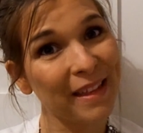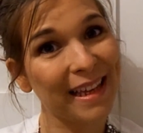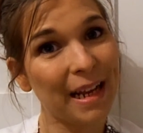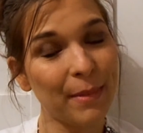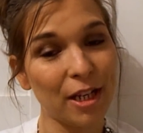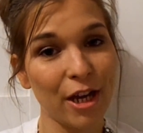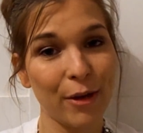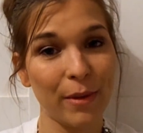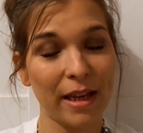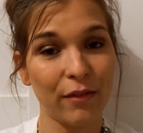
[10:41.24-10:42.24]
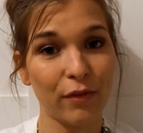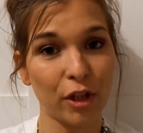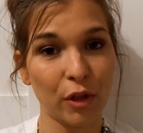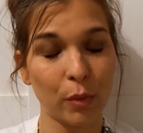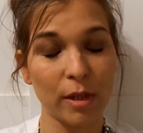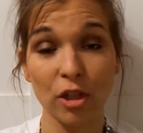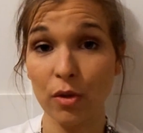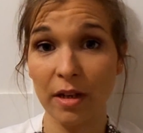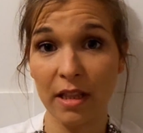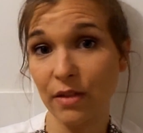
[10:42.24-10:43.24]
let me know if you
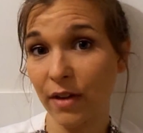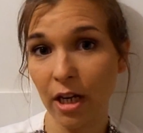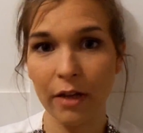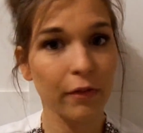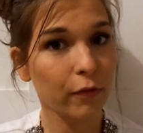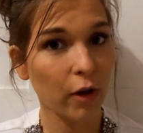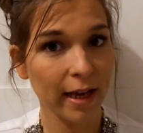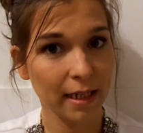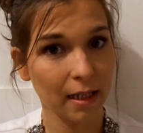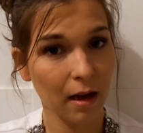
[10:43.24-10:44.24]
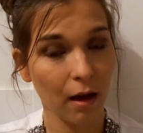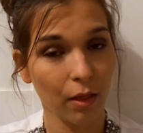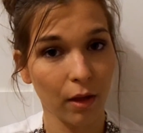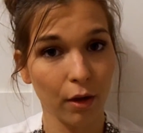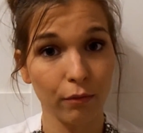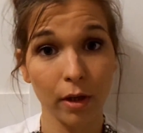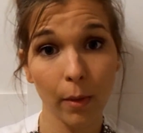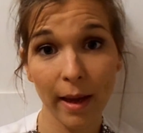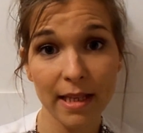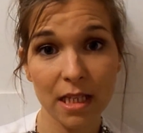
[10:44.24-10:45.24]
enjoyed this video, if you've got any other
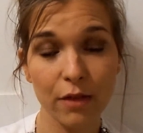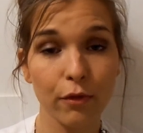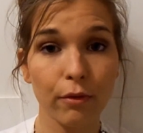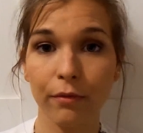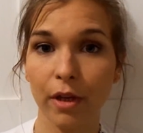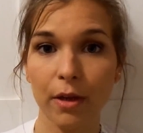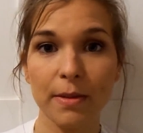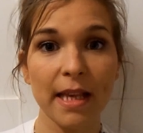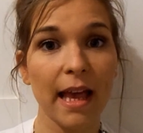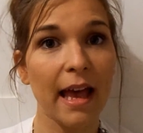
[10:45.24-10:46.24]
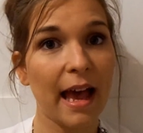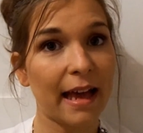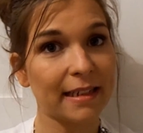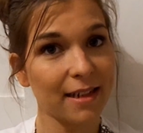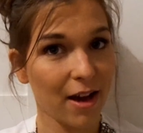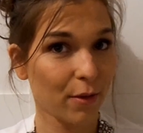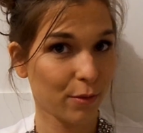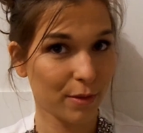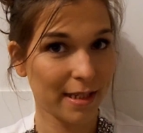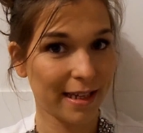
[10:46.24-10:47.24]
requests for reviews, and I
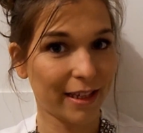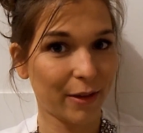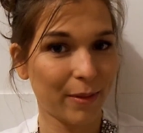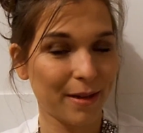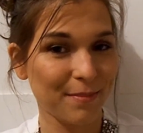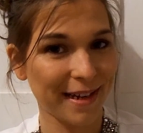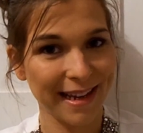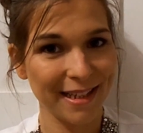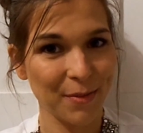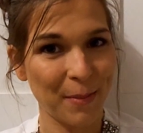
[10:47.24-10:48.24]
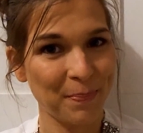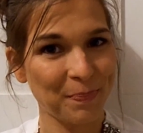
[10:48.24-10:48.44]
will see you in my next one.